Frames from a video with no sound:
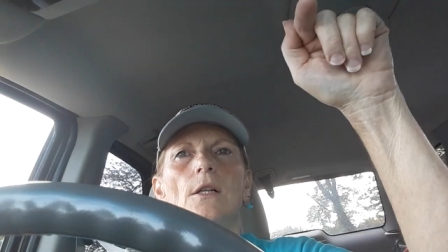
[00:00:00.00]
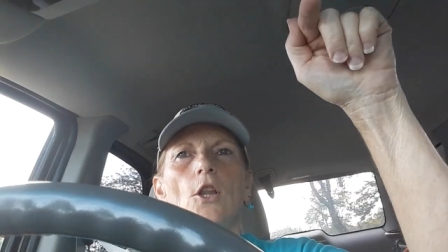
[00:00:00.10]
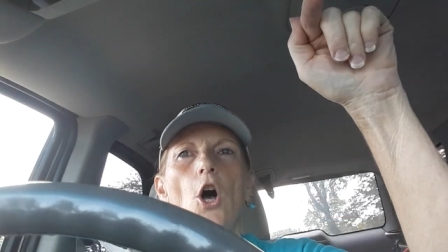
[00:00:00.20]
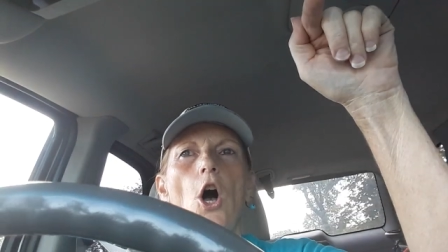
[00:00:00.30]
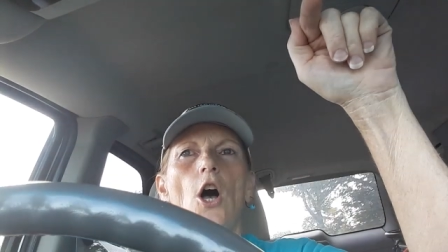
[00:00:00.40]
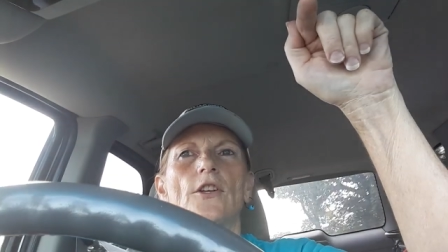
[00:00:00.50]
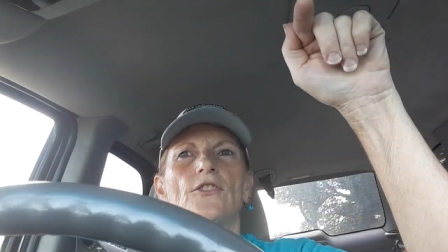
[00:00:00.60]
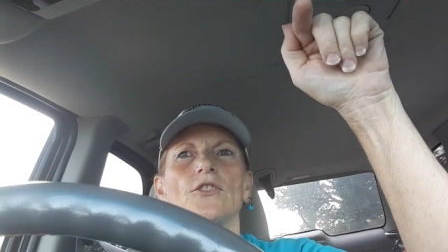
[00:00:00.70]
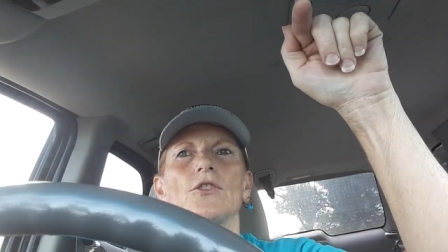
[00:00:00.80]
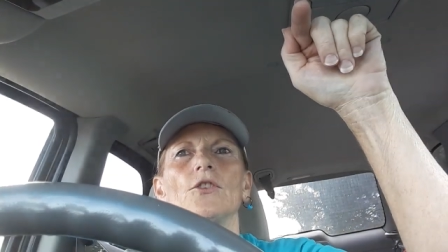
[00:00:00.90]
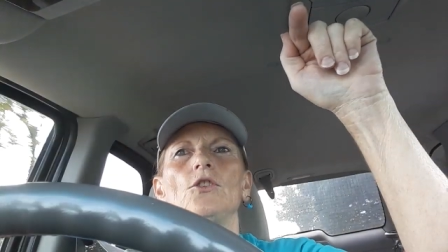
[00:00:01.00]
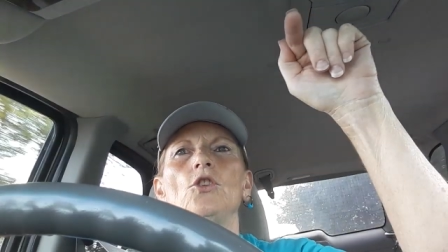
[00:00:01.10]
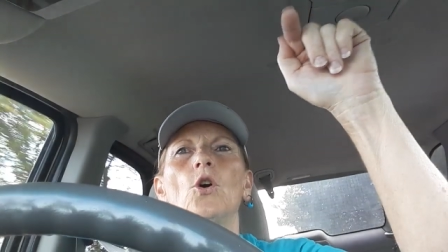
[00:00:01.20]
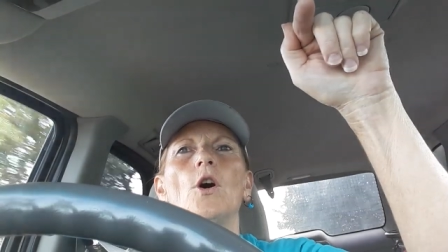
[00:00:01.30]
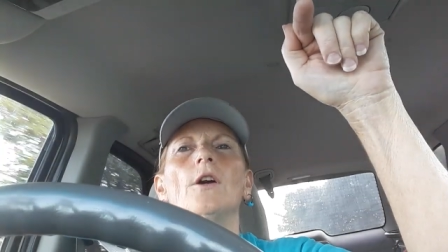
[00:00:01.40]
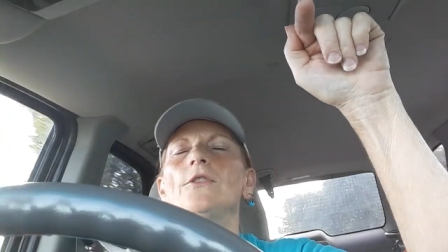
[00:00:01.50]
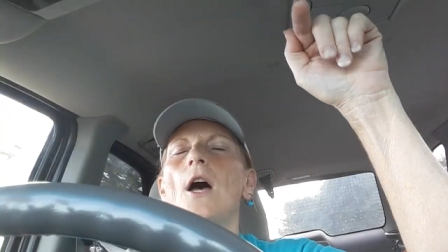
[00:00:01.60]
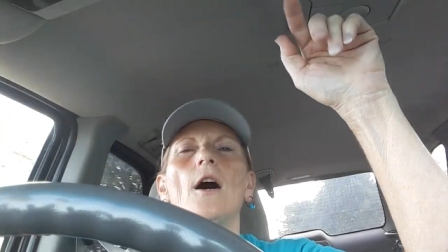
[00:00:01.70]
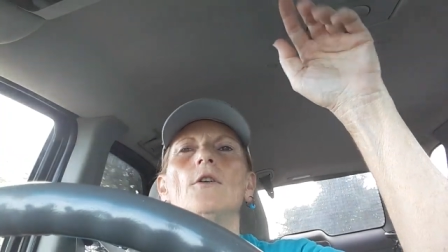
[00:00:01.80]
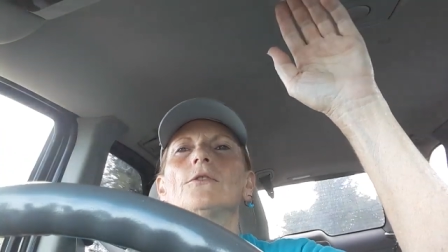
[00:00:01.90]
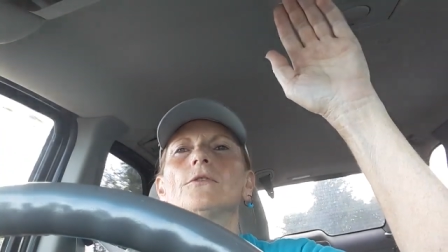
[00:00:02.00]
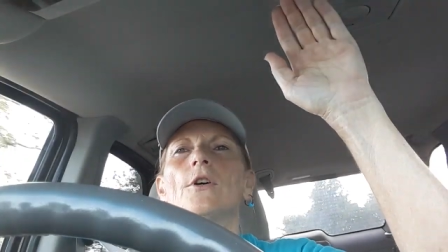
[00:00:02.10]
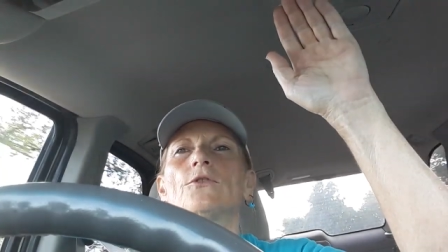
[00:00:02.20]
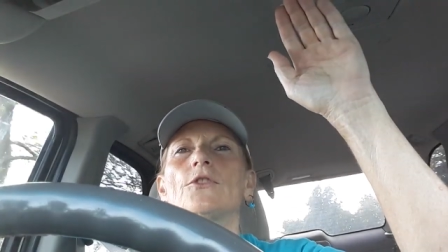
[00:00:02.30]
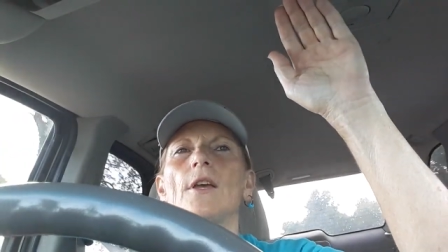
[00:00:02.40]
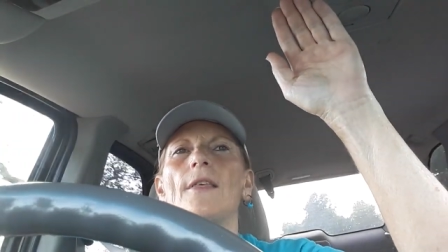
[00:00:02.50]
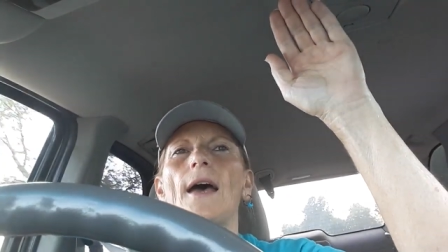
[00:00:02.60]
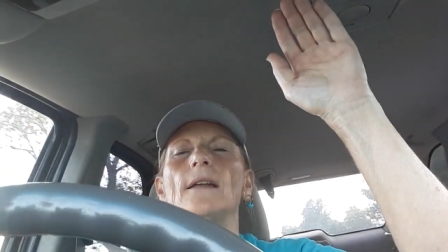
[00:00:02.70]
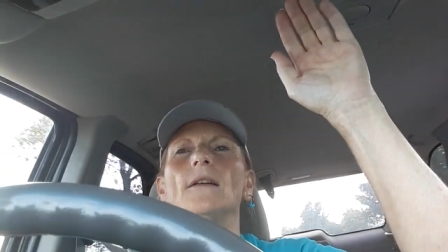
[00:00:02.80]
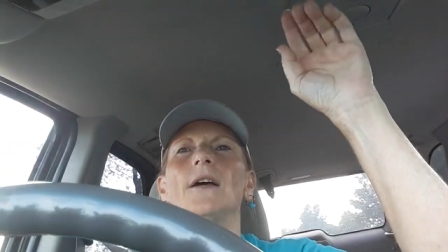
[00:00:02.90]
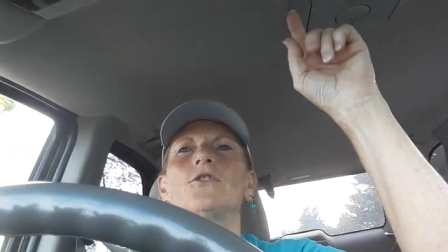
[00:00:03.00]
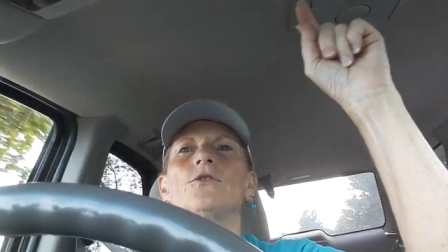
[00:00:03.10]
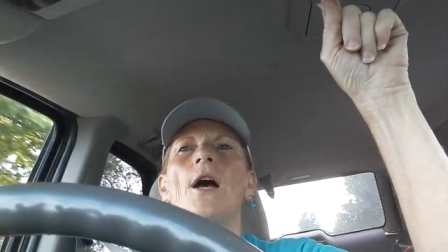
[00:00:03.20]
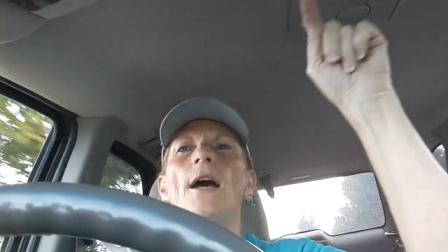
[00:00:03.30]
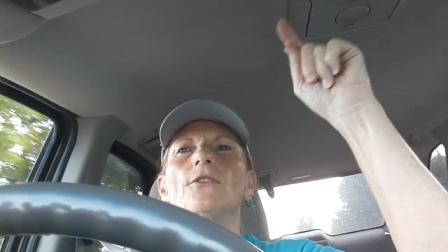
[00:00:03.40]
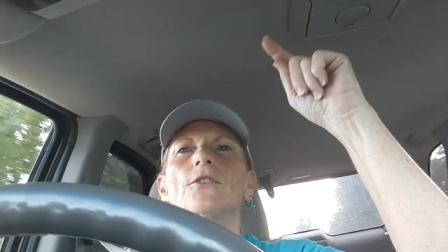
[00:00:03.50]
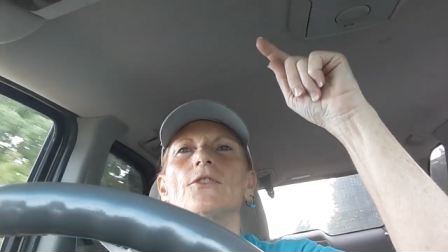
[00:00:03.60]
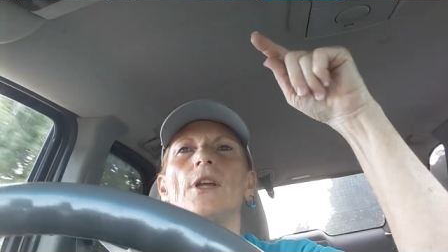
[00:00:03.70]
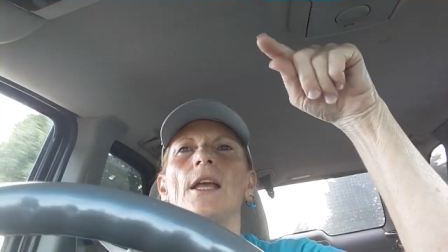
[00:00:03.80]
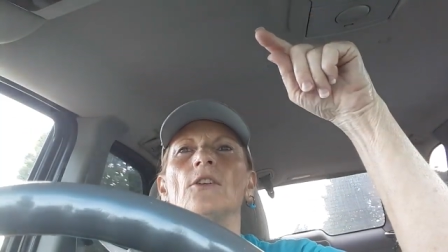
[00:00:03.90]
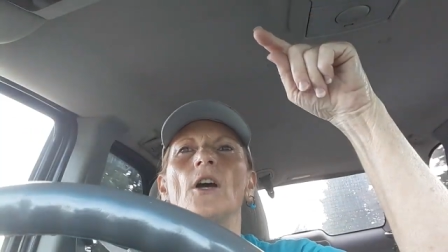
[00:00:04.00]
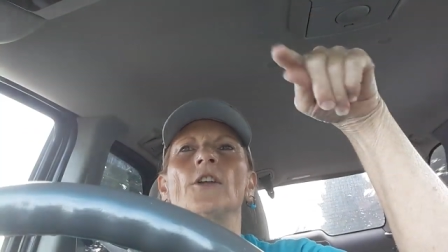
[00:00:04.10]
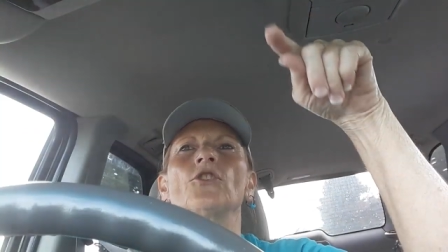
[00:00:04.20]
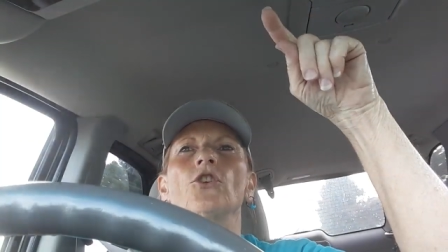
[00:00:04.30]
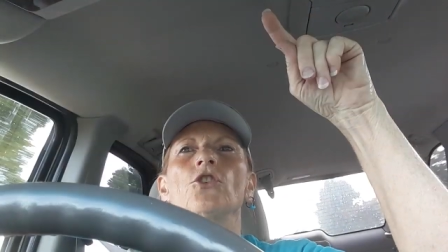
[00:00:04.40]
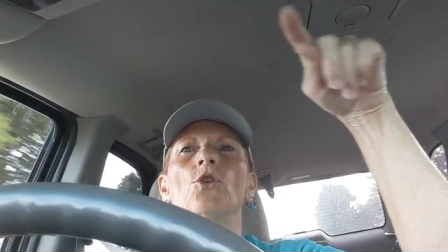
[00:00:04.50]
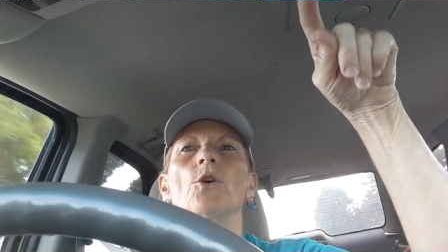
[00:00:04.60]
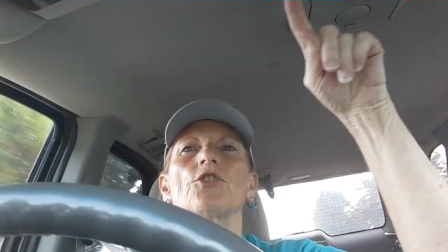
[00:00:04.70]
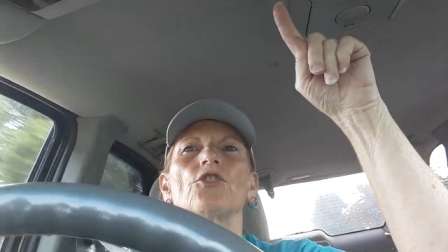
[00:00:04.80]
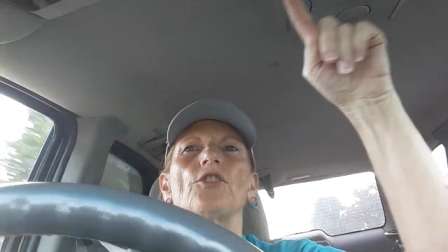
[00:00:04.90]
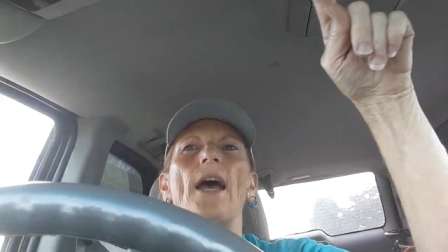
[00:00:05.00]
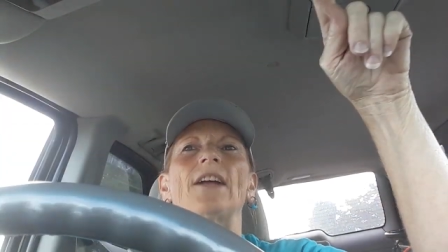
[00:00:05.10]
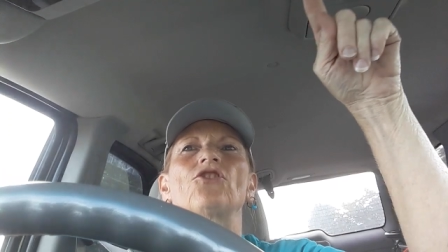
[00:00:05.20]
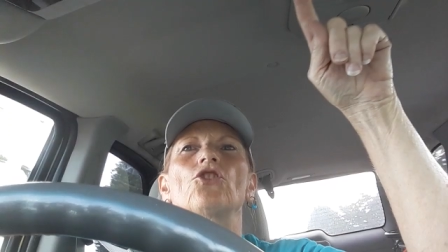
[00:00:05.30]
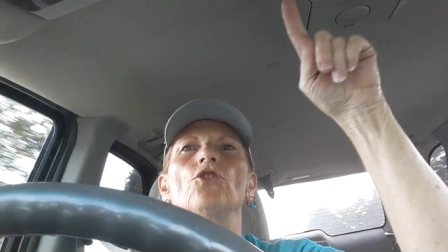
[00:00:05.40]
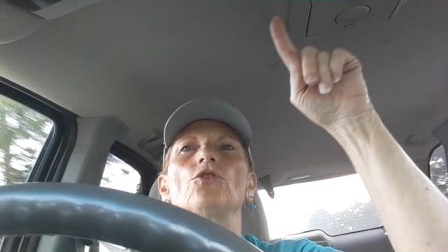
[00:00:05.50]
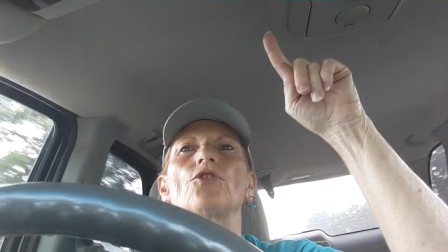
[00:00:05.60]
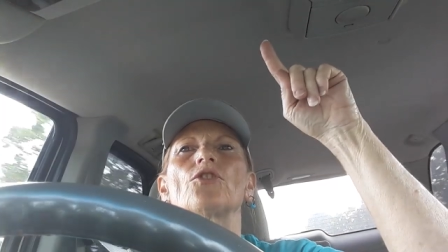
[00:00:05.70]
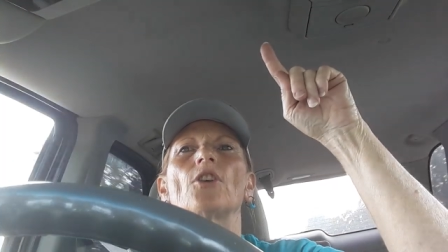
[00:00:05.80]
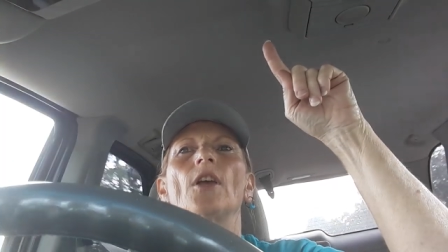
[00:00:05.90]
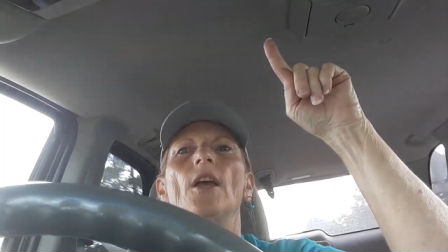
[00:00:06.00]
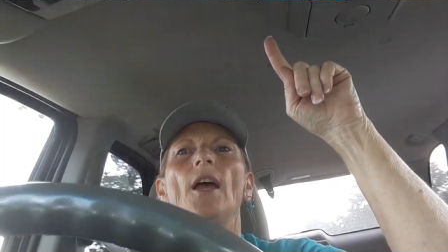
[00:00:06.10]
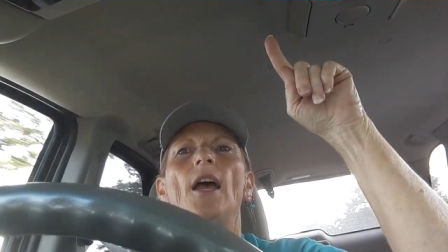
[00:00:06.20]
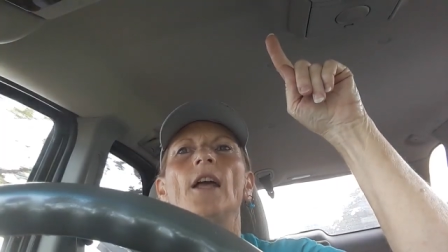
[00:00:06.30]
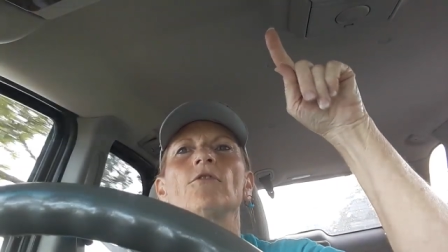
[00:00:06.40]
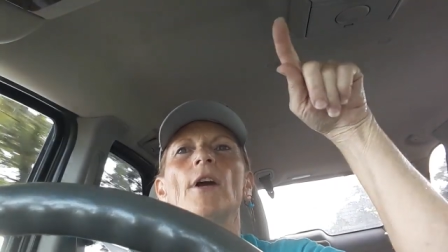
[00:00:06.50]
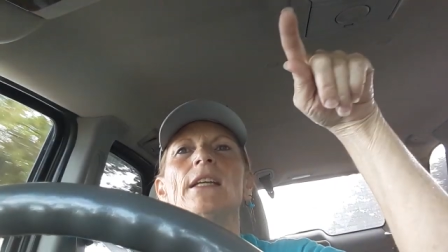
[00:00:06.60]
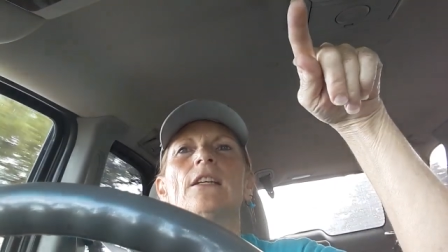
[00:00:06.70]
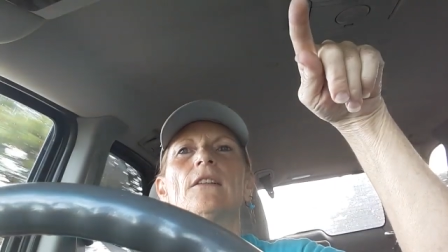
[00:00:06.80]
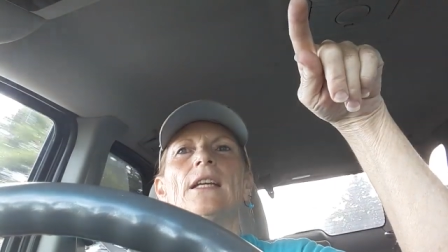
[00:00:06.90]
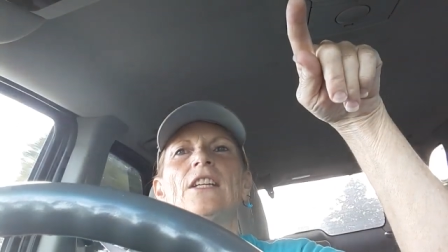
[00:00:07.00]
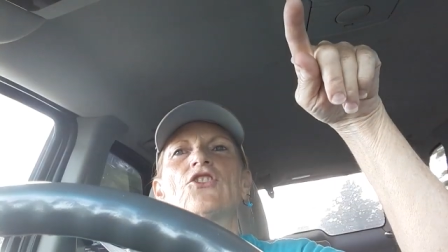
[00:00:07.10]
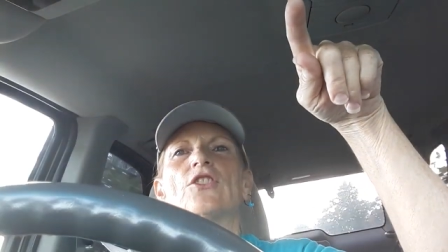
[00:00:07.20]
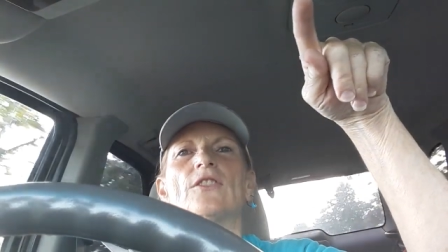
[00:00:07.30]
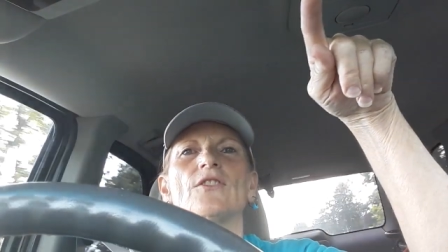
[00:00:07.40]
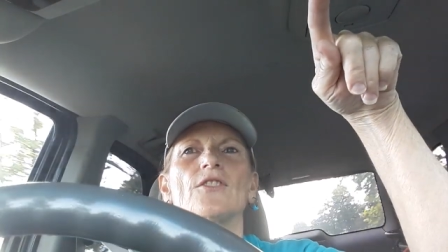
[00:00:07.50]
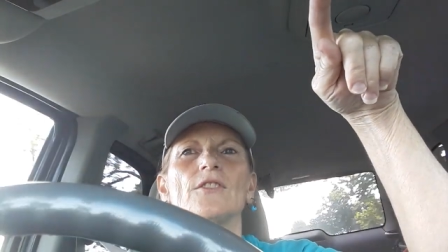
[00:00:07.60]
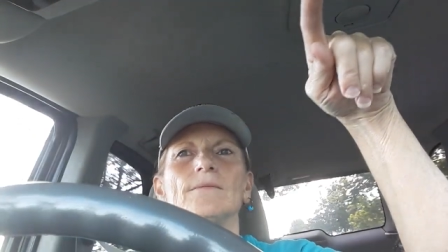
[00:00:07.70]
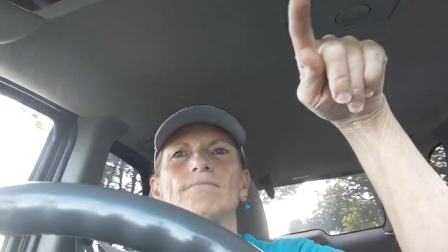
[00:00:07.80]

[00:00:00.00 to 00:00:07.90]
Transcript: laws. Your, no, don't say that. I do not stand under your statutes and regulations.